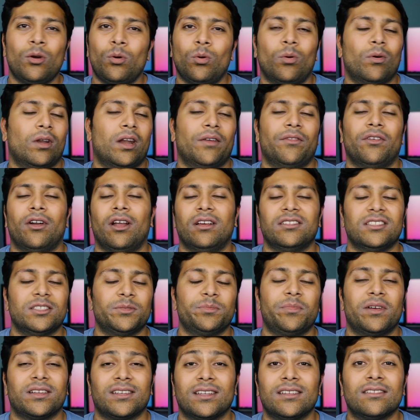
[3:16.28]
whatever else is
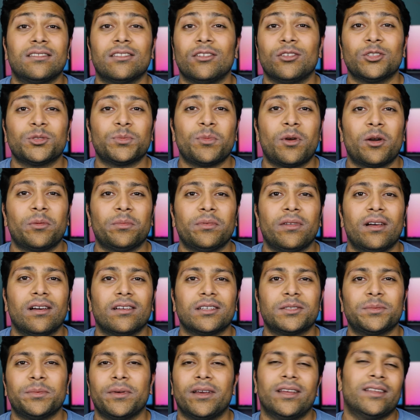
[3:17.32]
plugged into those smart
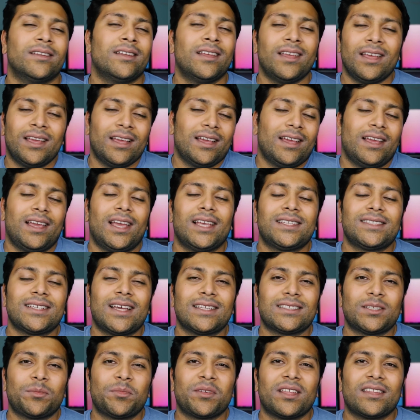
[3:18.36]
plugs, but it's
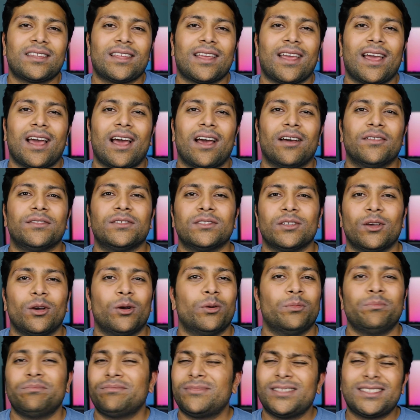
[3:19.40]
not something that they have,
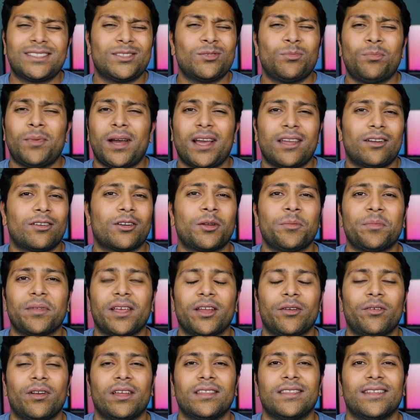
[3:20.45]
so just a minor
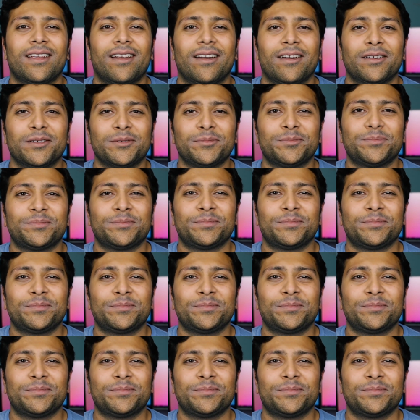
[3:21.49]
complaint right there.